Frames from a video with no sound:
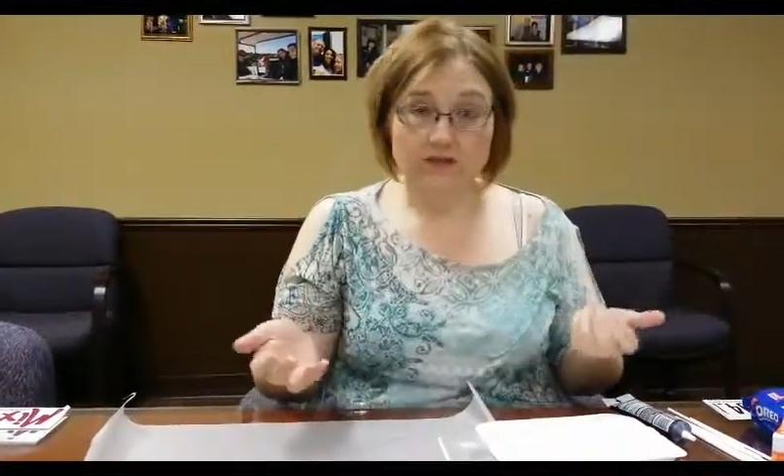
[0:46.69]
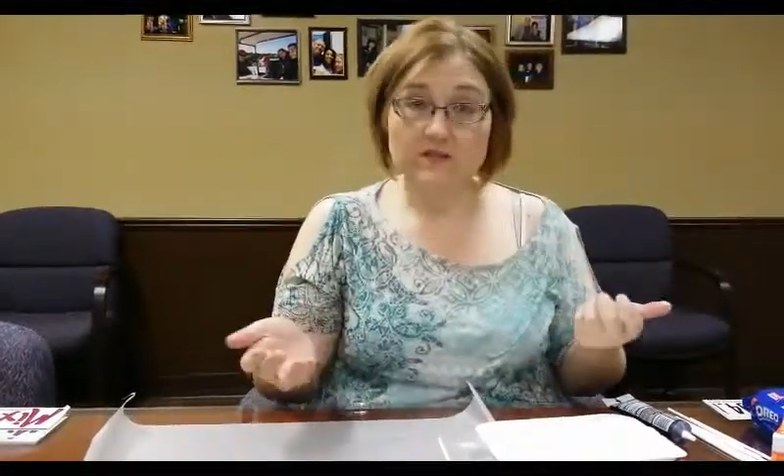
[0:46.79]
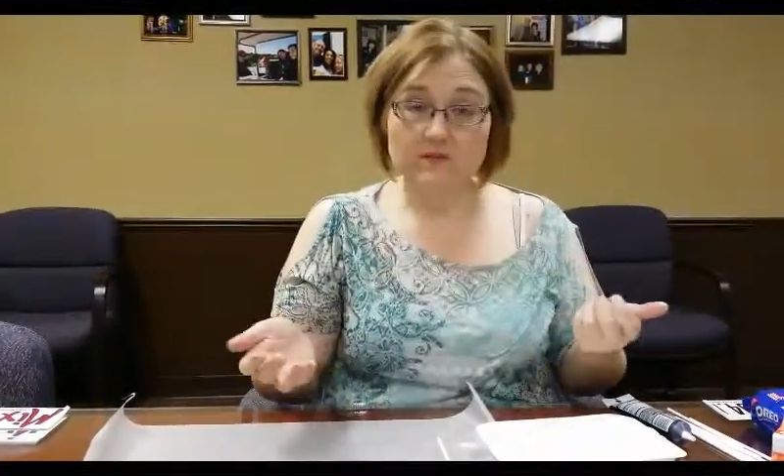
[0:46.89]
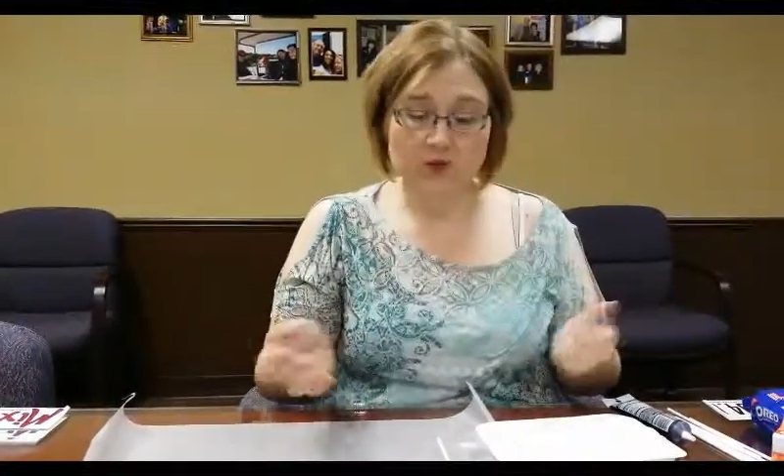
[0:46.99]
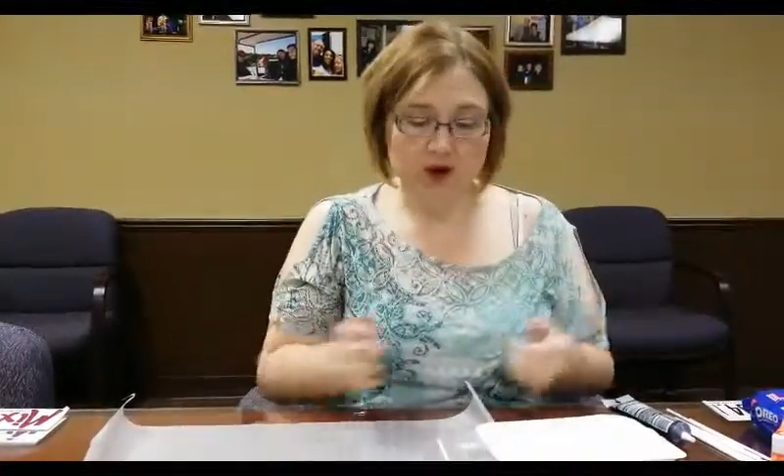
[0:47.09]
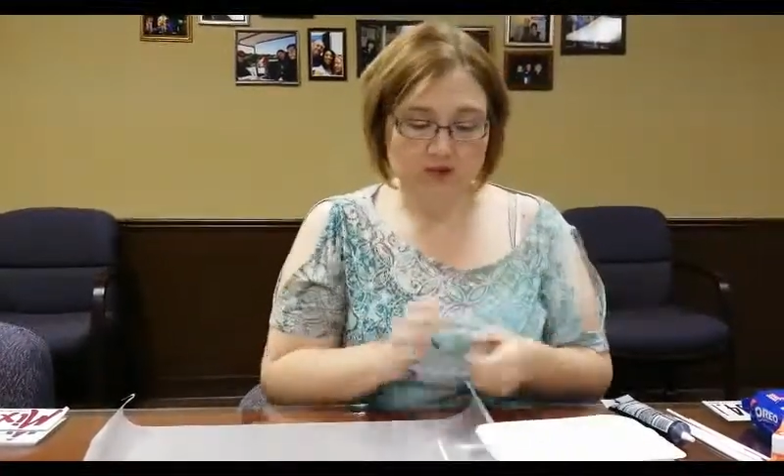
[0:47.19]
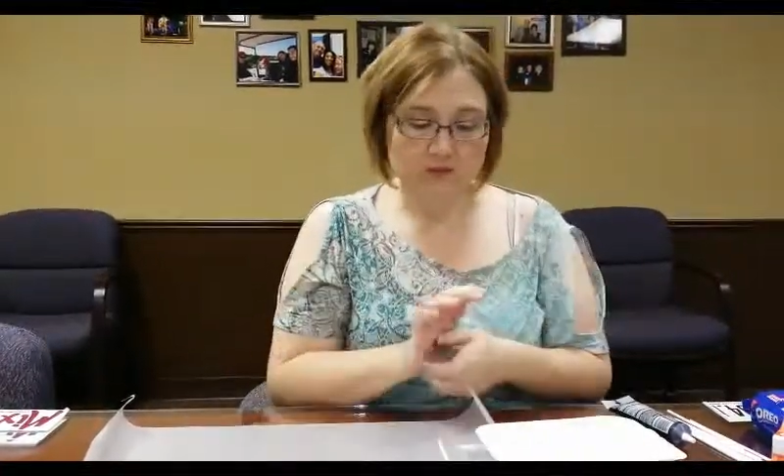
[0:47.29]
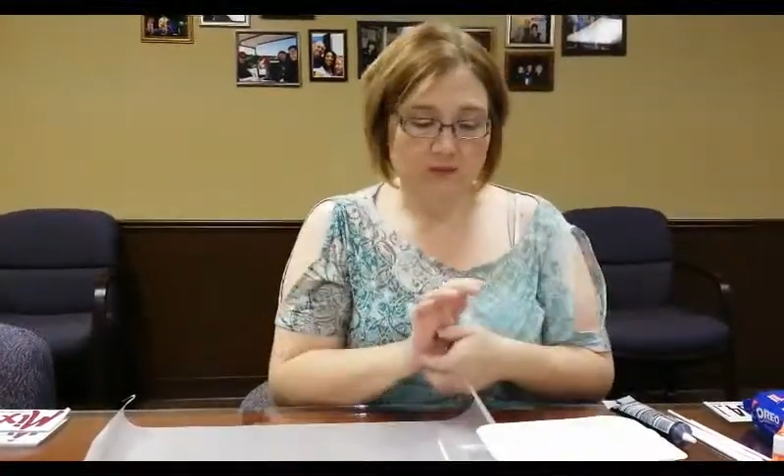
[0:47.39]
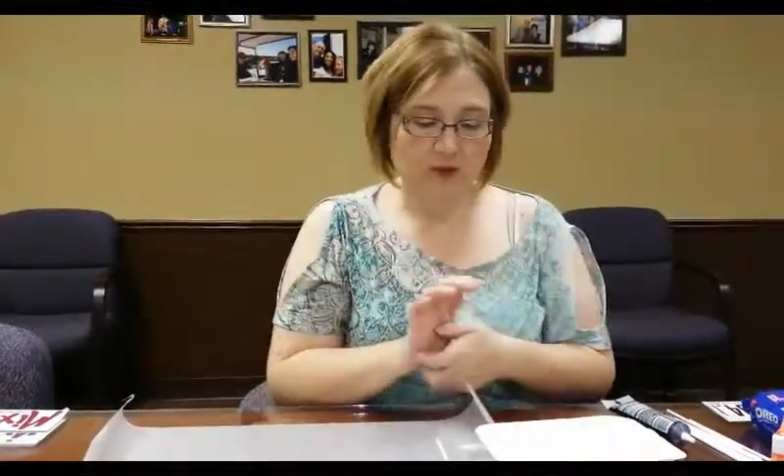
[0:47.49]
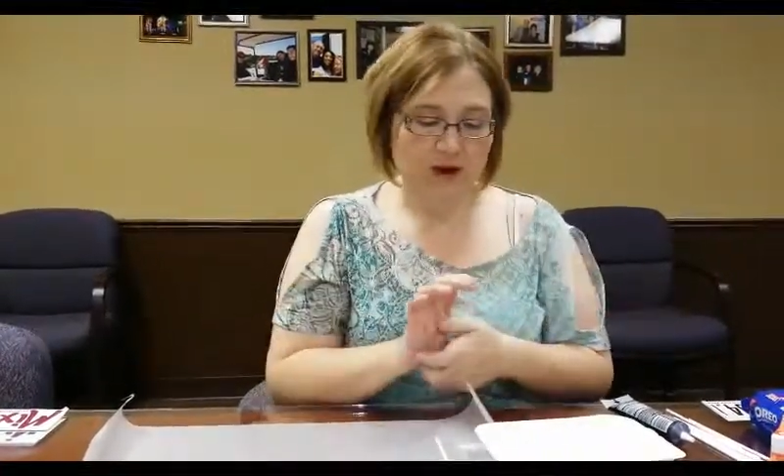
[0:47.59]
even some
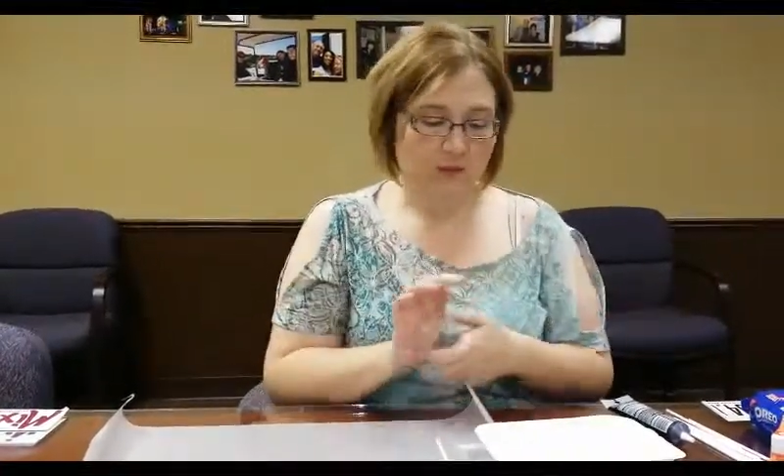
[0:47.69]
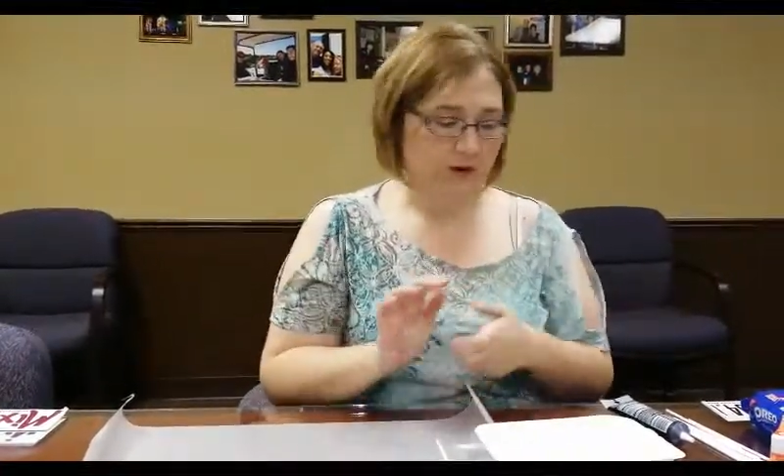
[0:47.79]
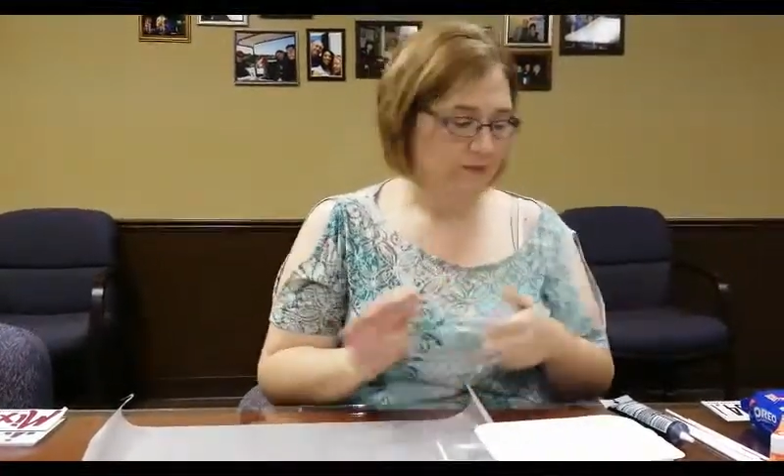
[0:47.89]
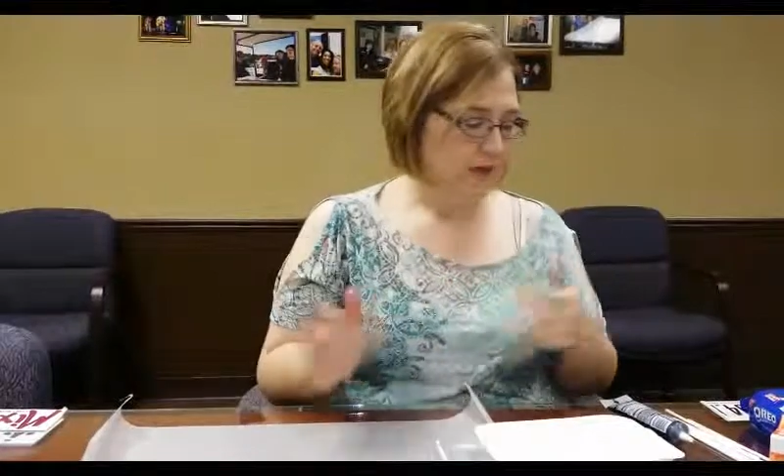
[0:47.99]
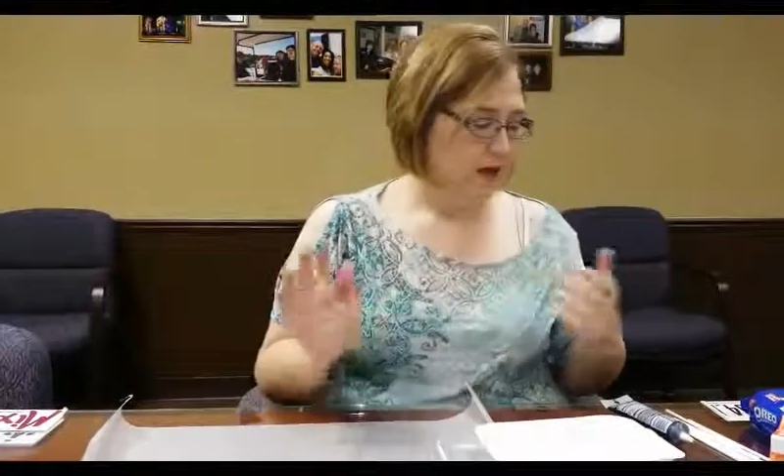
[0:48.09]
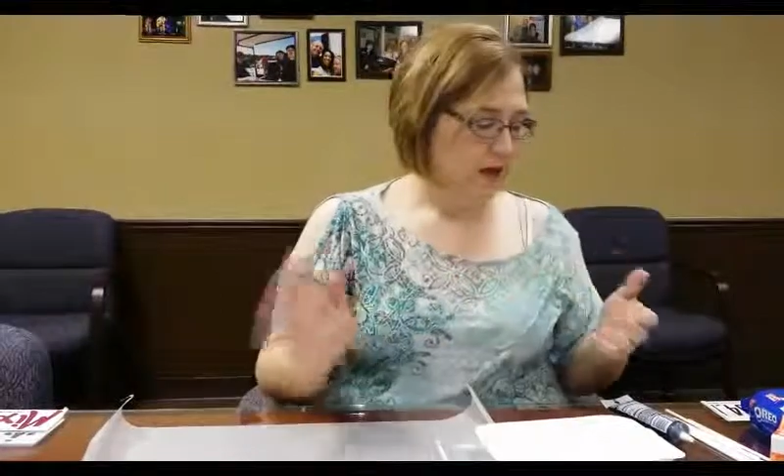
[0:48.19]
parchment paper.